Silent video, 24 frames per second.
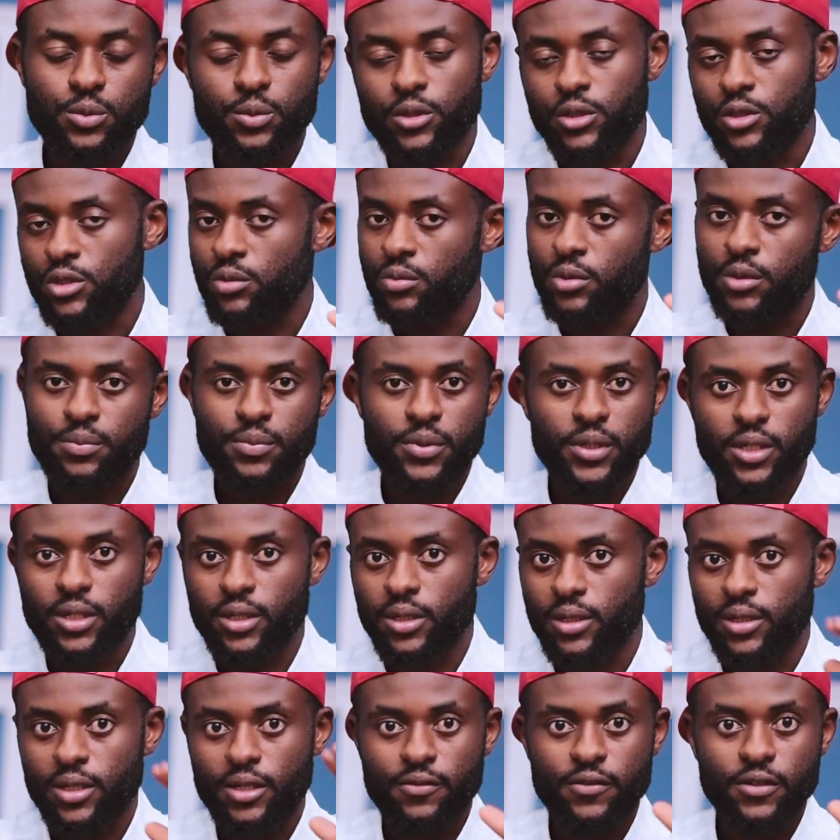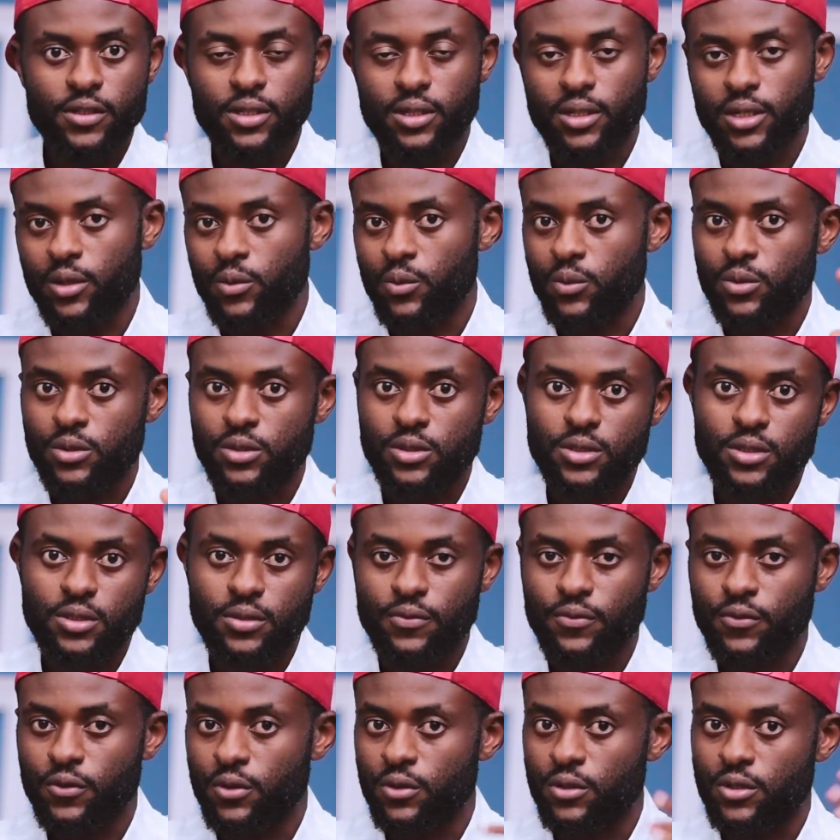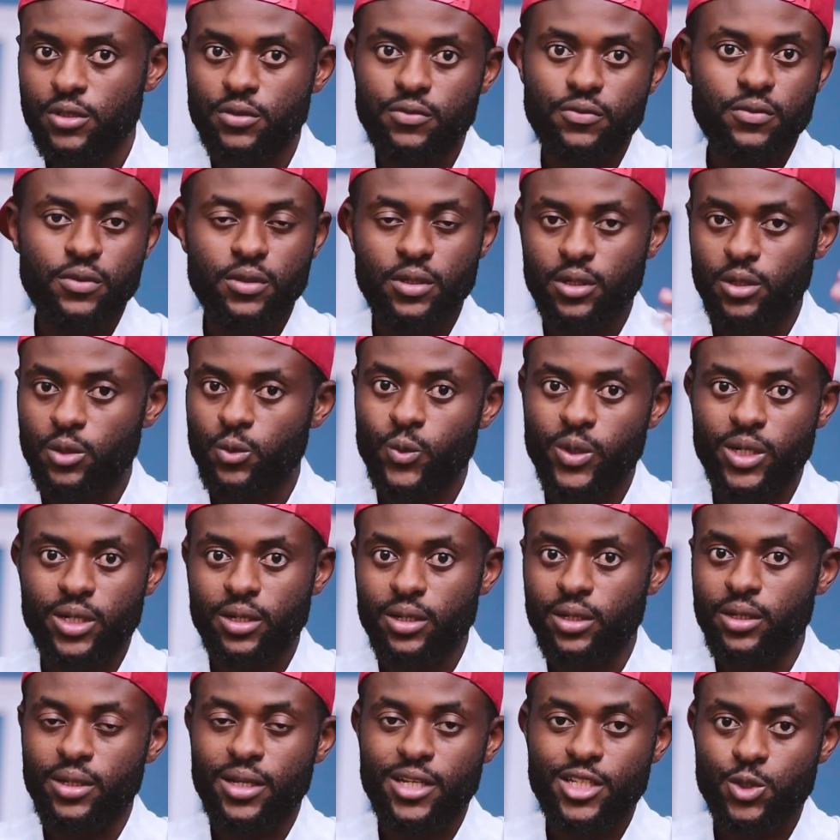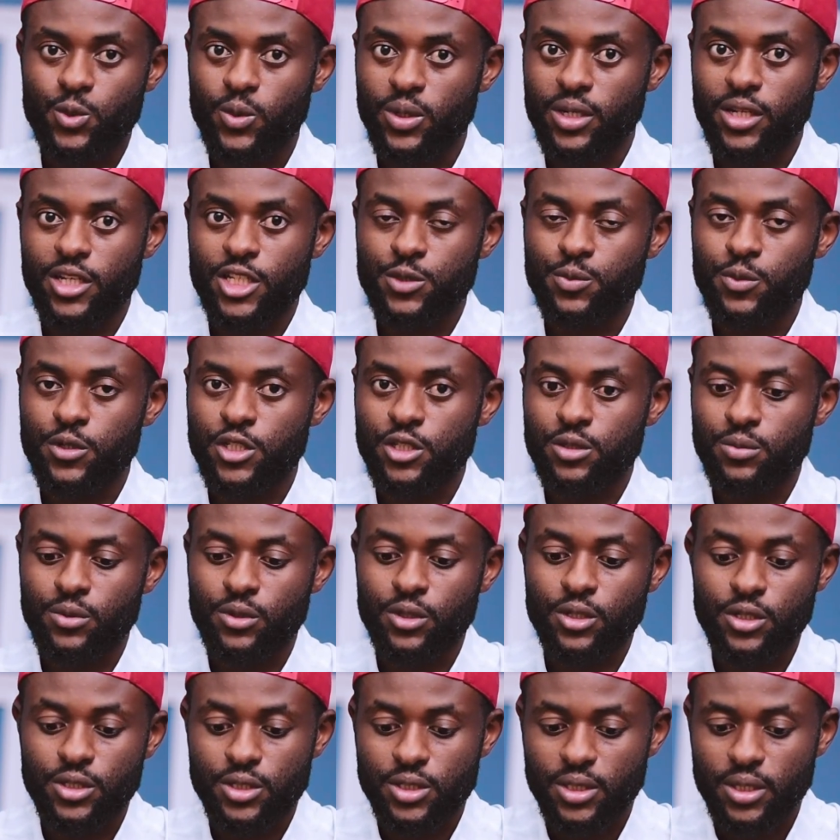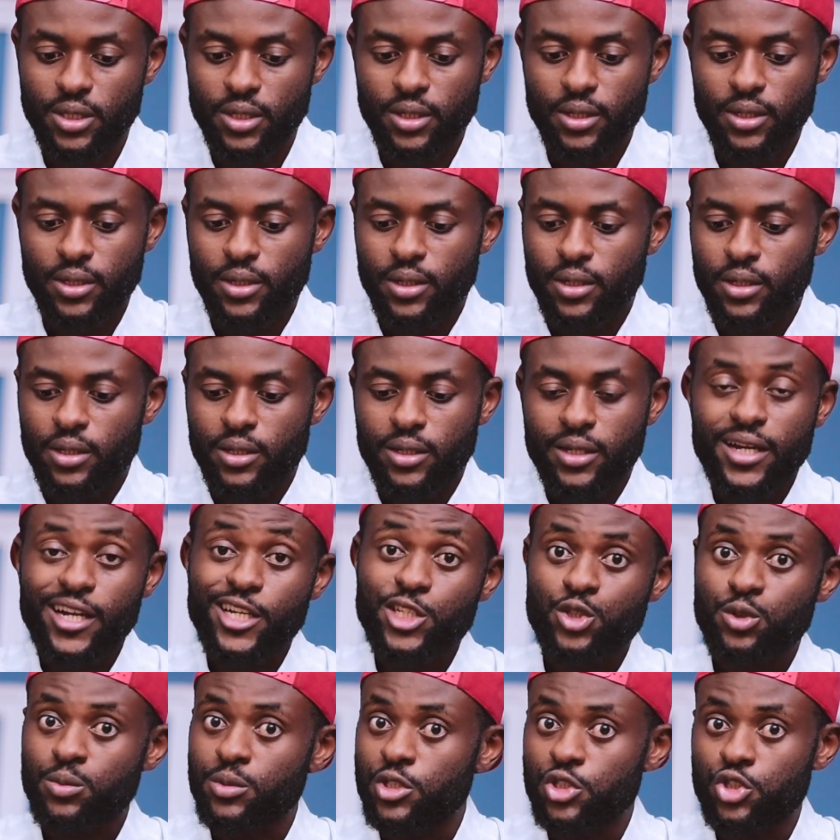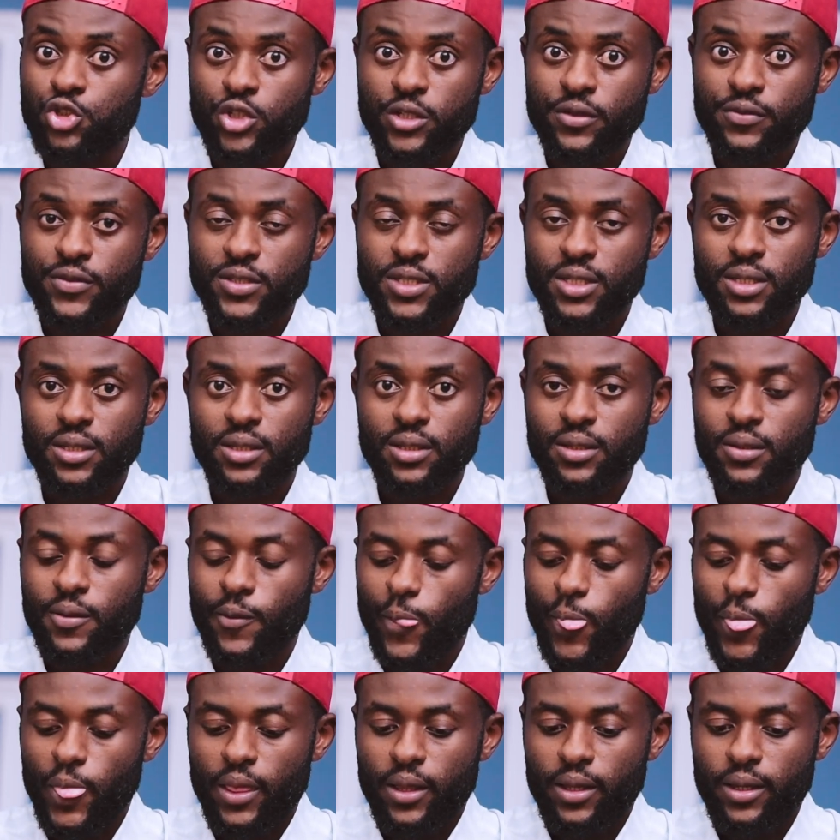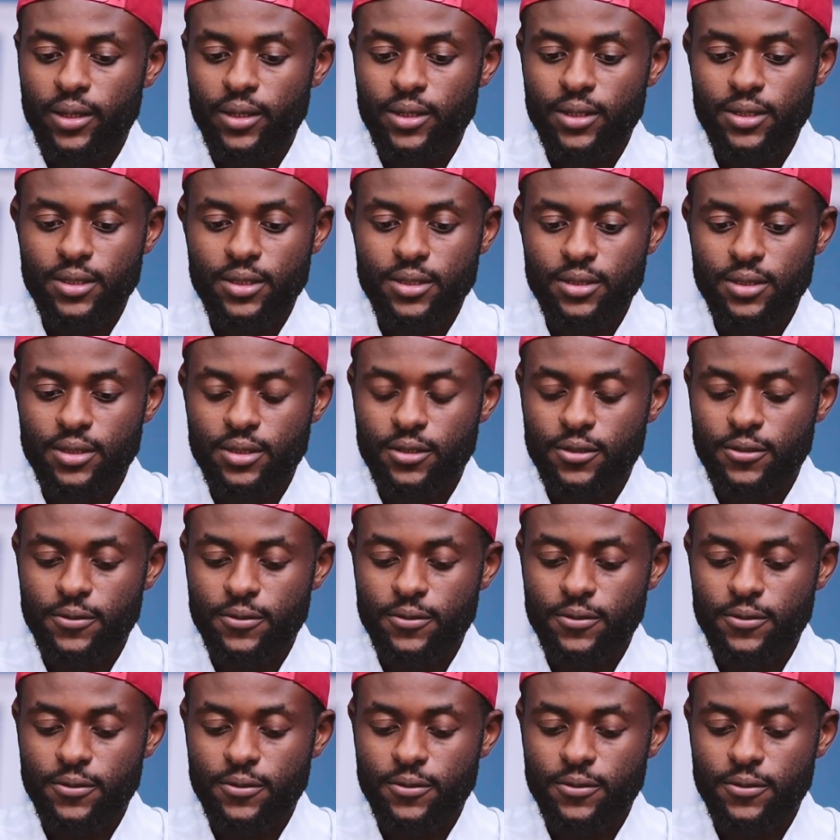point to be picking everything I want in focus as quickly as possible, because guys should be drifting and